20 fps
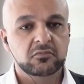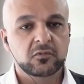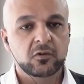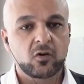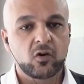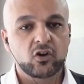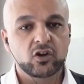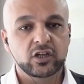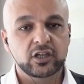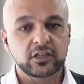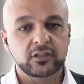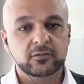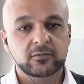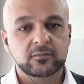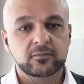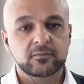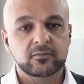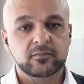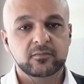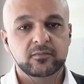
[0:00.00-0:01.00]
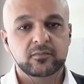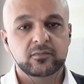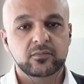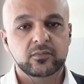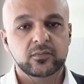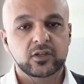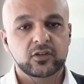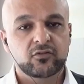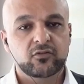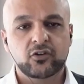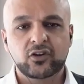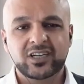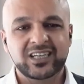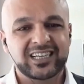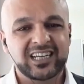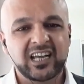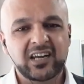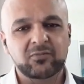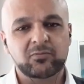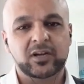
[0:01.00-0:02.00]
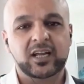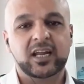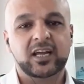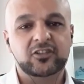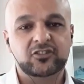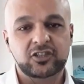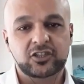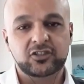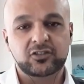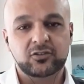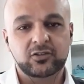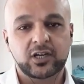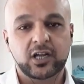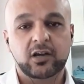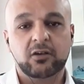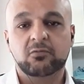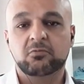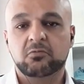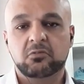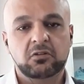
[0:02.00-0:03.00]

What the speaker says: only. Forget about IG2 now.